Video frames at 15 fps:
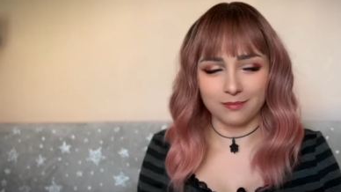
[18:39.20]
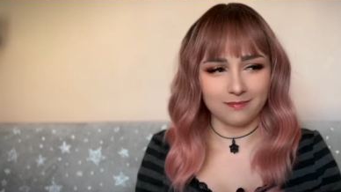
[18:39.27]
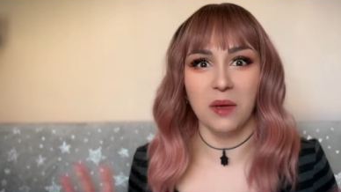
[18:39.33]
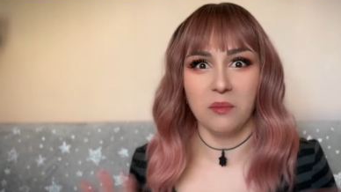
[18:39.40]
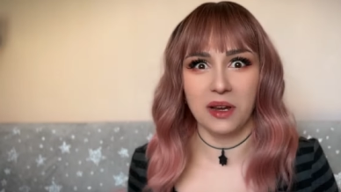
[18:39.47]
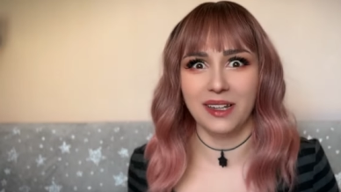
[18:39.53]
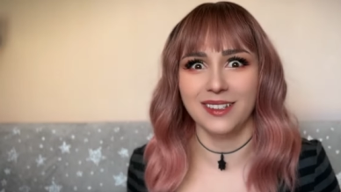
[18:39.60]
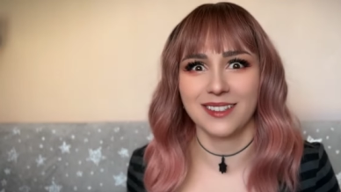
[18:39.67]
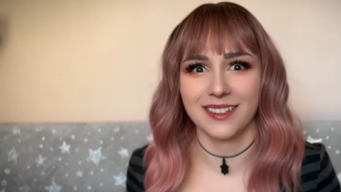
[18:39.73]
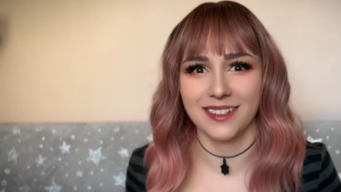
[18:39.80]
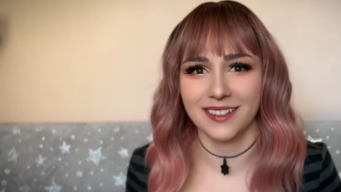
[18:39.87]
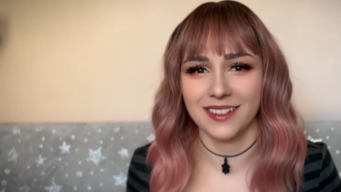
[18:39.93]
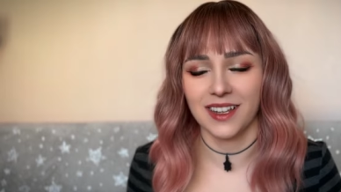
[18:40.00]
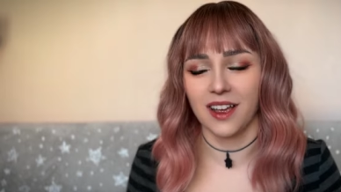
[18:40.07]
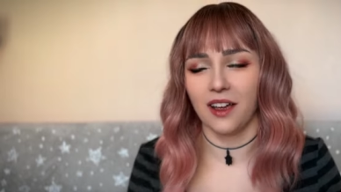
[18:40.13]

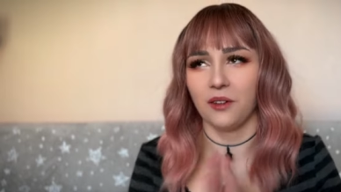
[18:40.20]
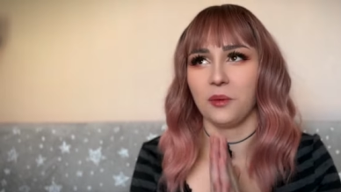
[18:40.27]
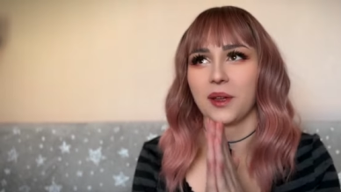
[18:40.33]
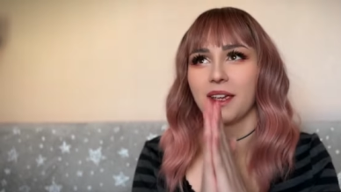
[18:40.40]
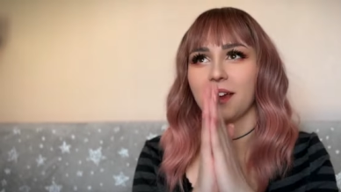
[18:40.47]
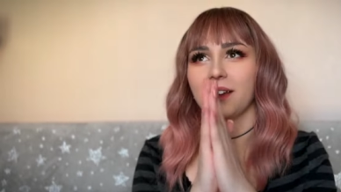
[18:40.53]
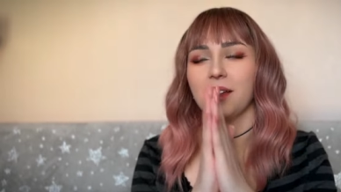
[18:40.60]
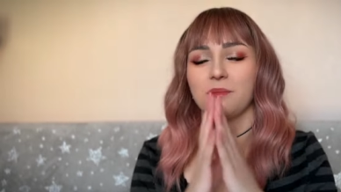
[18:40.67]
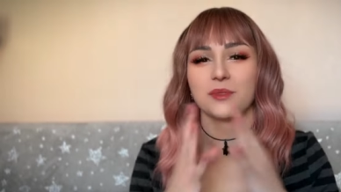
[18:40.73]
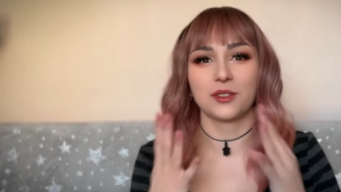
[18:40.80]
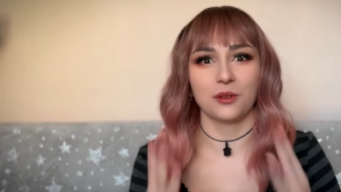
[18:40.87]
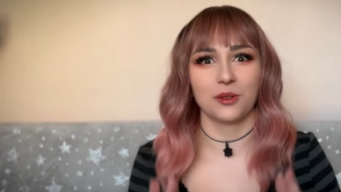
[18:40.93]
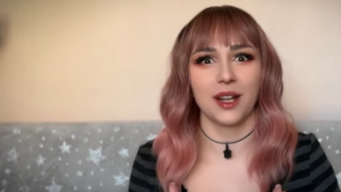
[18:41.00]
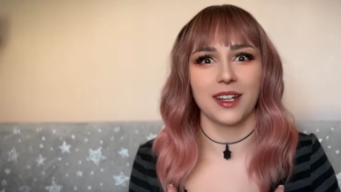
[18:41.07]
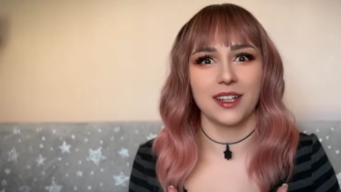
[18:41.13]
Amazing. Oh my god, I'm
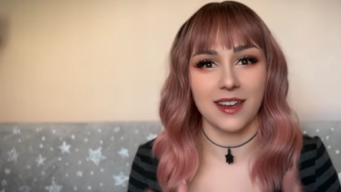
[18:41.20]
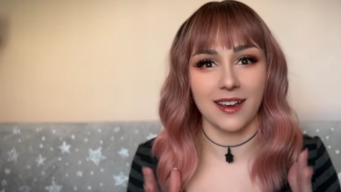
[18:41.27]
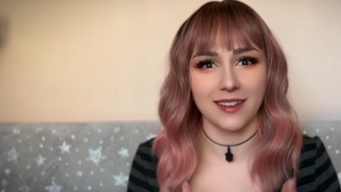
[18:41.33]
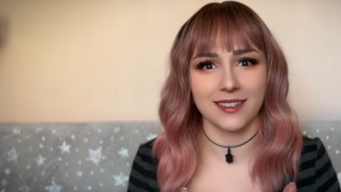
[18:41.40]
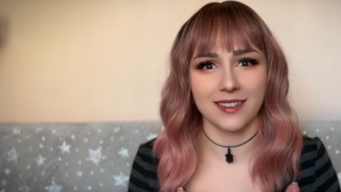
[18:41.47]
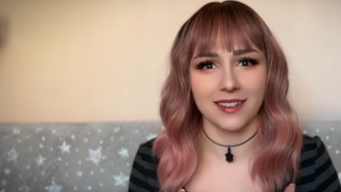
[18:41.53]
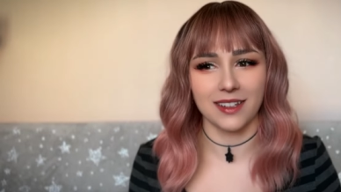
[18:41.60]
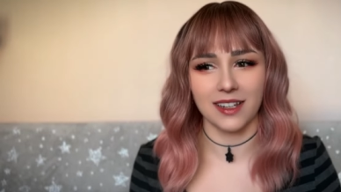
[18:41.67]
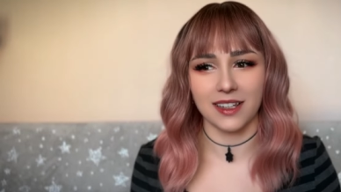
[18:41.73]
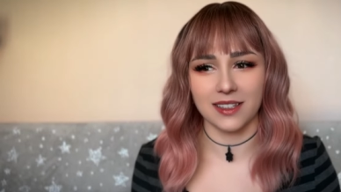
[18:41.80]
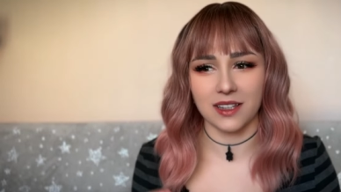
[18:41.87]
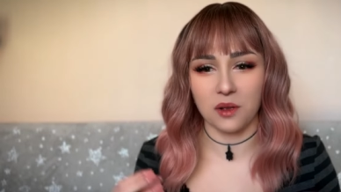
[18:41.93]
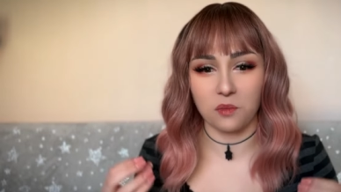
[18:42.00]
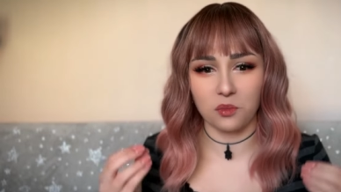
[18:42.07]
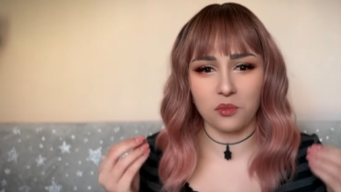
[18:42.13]
so glad he has it.
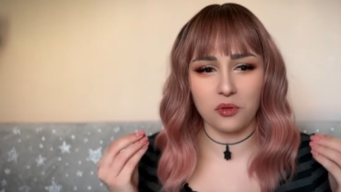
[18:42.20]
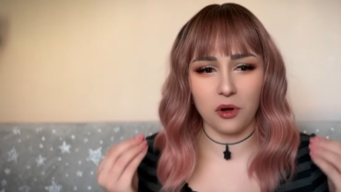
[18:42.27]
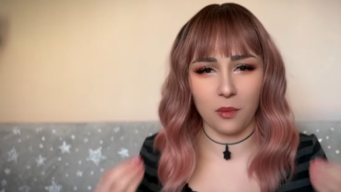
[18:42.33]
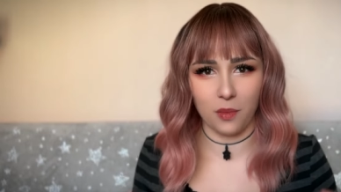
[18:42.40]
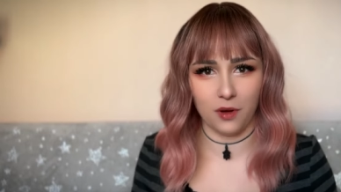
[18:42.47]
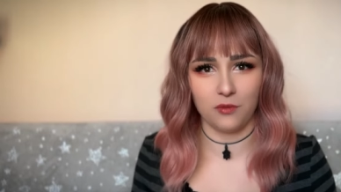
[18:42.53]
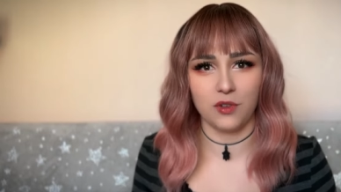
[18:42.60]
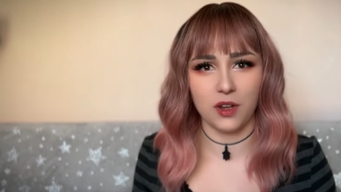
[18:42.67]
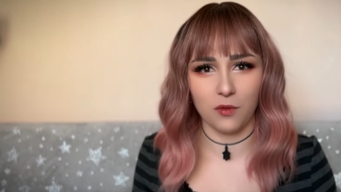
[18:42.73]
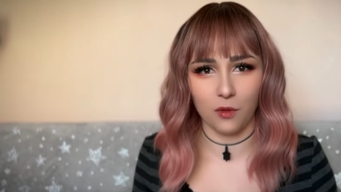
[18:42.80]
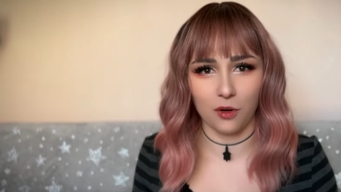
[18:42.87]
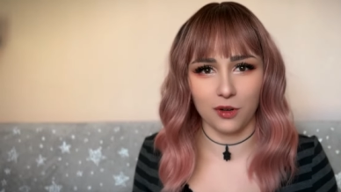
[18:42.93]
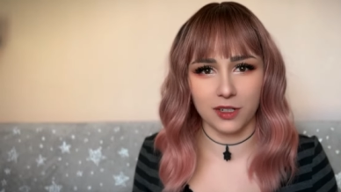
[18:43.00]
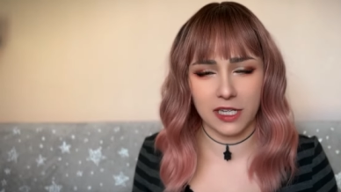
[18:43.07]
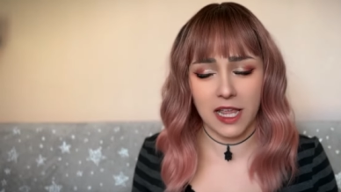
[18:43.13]
That's like a proper
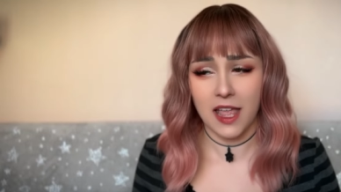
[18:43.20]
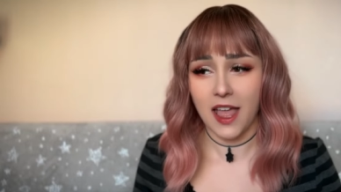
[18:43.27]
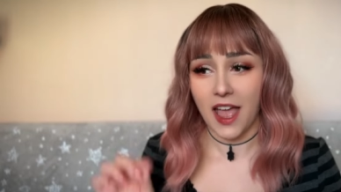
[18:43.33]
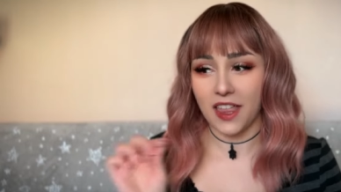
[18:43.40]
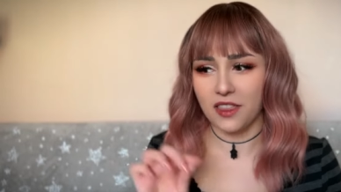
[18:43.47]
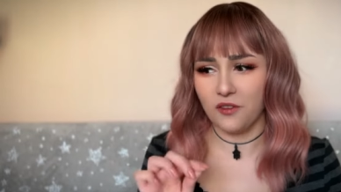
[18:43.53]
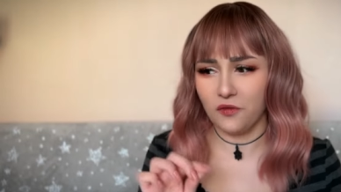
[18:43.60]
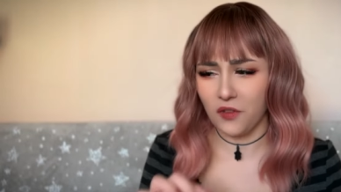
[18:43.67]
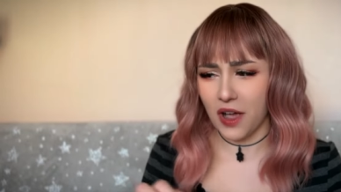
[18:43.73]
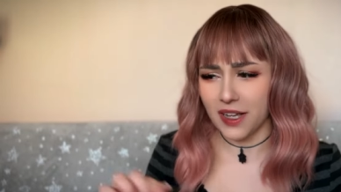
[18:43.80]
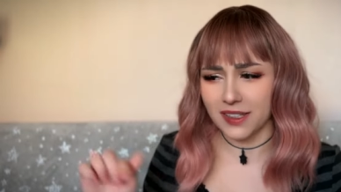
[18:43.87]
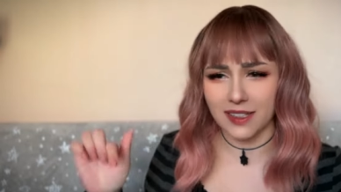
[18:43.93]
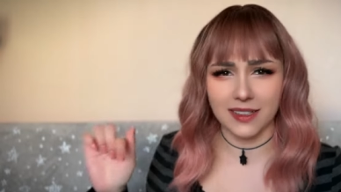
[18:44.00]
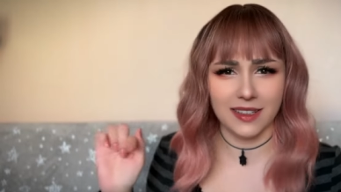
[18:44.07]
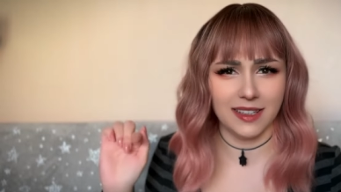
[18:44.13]
reward. And the
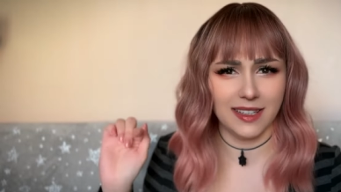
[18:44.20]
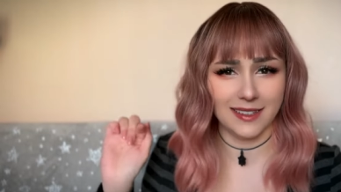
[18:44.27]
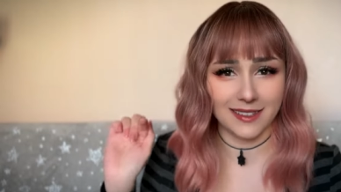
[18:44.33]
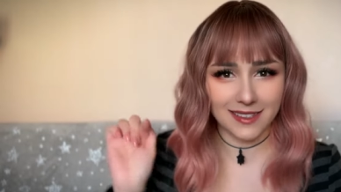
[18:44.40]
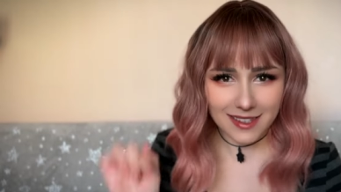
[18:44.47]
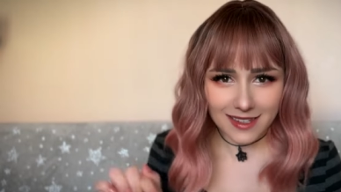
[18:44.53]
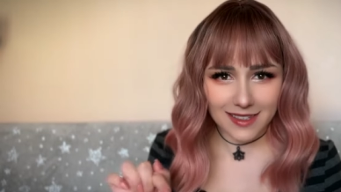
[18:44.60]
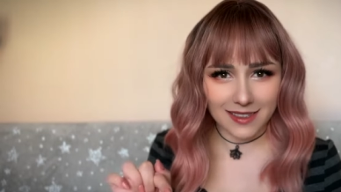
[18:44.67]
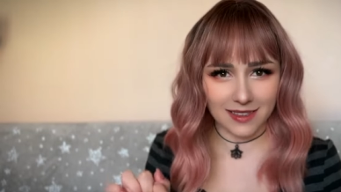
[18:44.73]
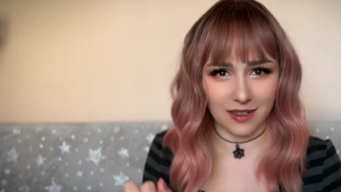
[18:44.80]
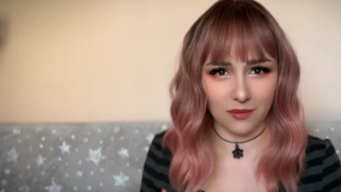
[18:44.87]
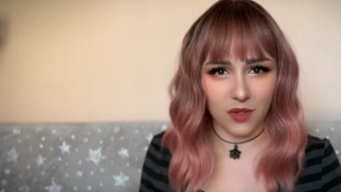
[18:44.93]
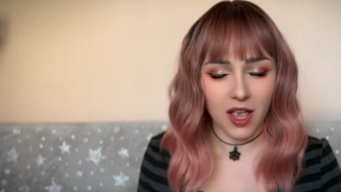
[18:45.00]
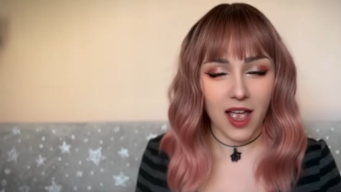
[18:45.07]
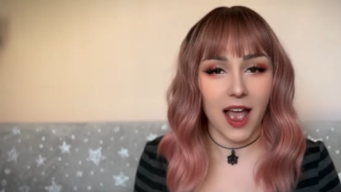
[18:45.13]
fact that the
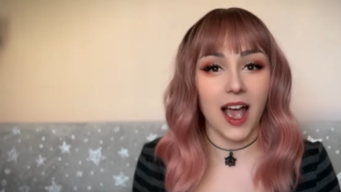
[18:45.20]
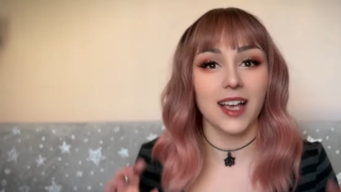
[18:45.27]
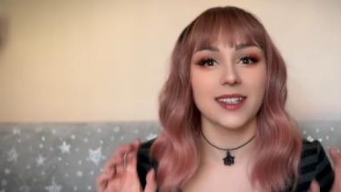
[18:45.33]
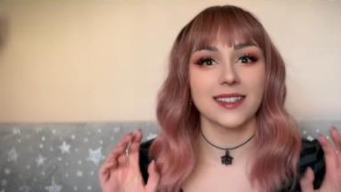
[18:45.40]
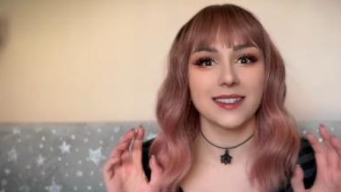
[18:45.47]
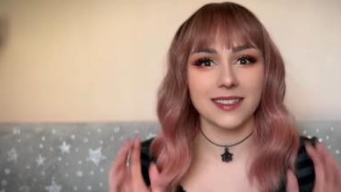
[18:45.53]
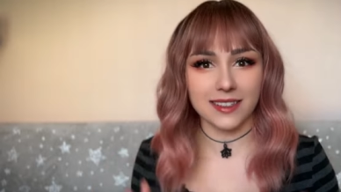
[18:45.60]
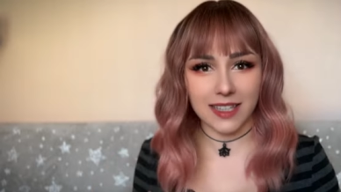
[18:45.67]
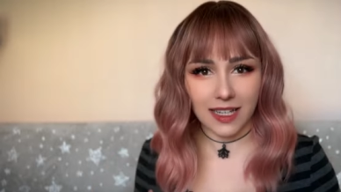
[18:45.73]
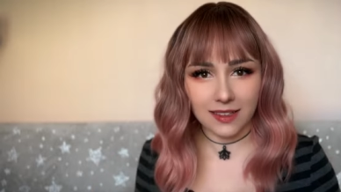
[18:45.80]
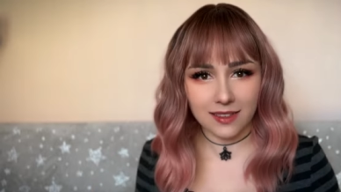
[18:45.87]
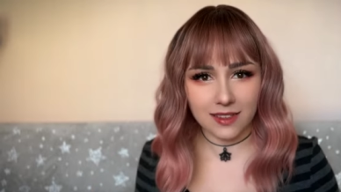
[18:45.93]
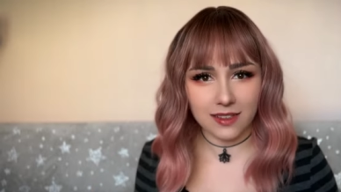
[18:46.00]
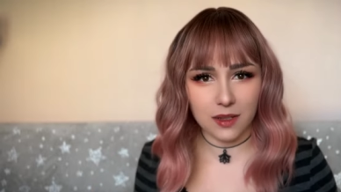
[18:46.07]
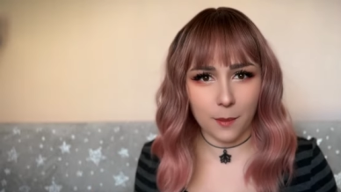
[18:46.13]
system has
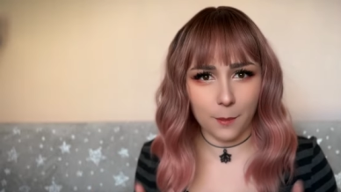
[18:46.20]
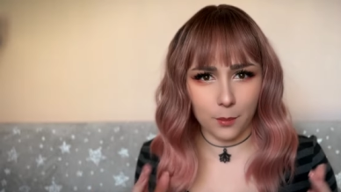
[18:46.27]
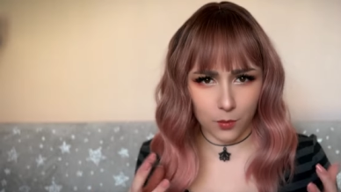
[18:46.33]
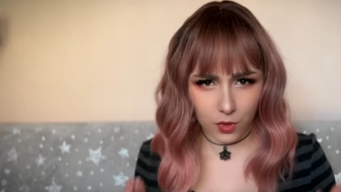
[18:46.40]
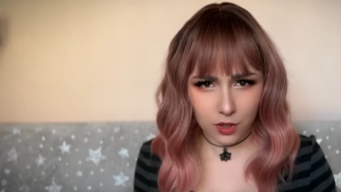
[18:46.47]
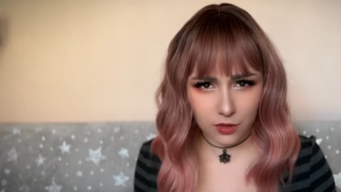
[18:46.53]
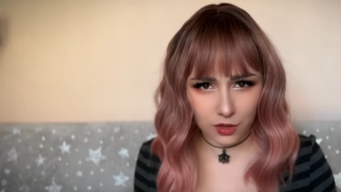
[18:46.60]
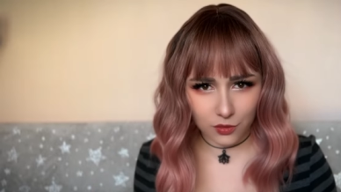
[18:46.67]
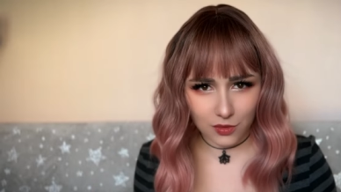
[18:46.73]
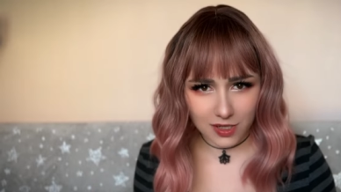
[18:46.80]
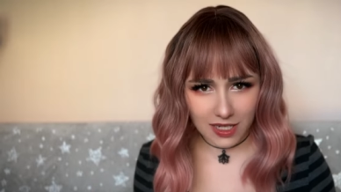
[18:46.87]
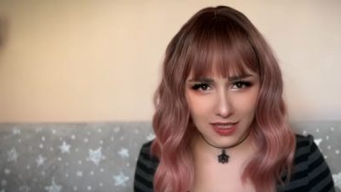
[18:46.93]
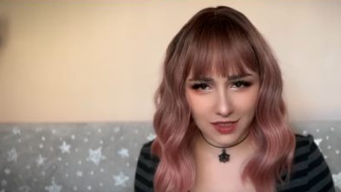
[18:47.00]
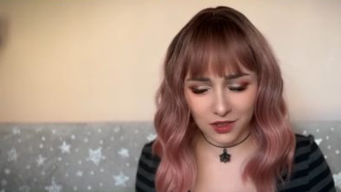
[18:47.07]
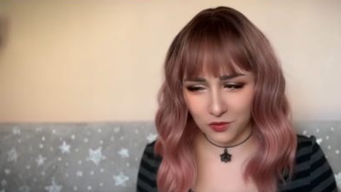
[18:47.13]
sent the murderous
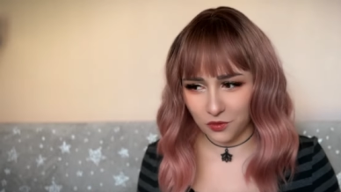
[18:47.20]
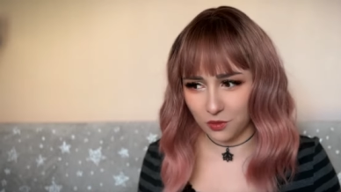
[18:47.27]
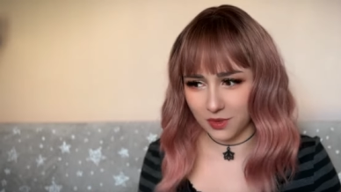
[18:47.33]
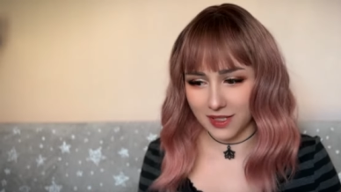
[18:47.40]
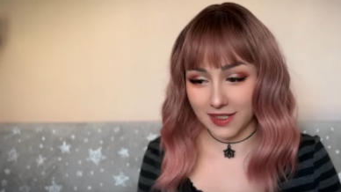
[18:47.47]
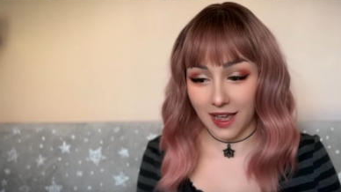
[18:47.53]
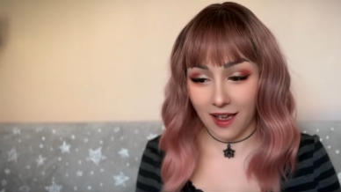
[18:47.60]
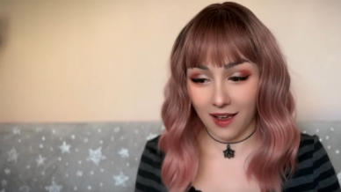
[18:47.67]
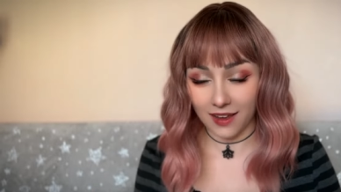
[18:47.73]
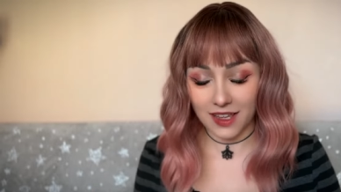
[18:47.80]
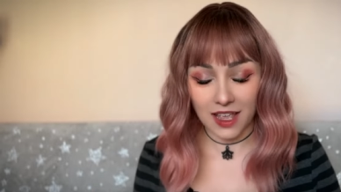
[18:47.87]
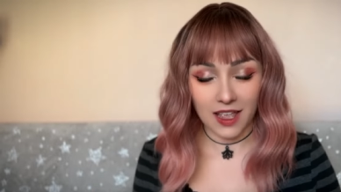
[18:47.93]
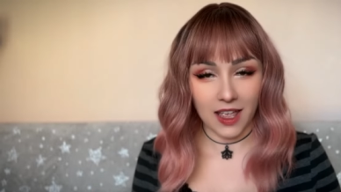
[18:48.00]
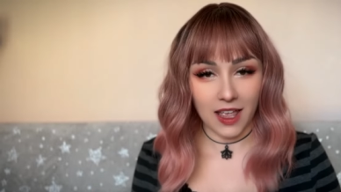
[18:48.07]
intent from this guy